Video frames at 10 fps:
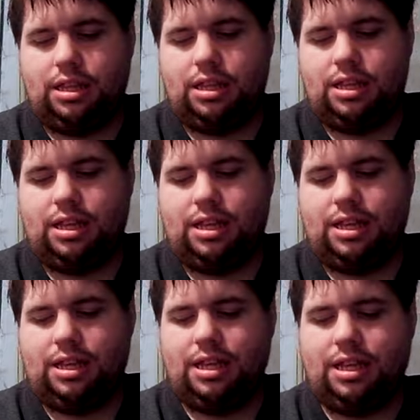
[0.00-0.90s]

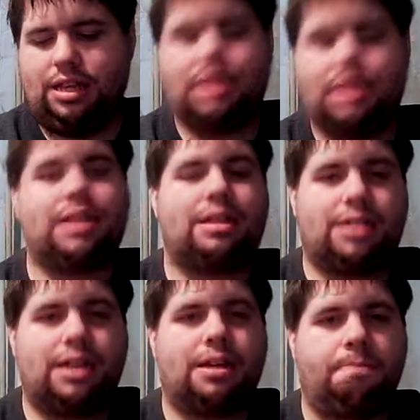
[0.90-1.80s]
I think that's
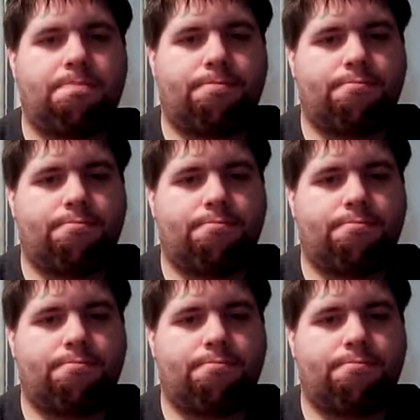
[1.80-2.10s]
it. Yep.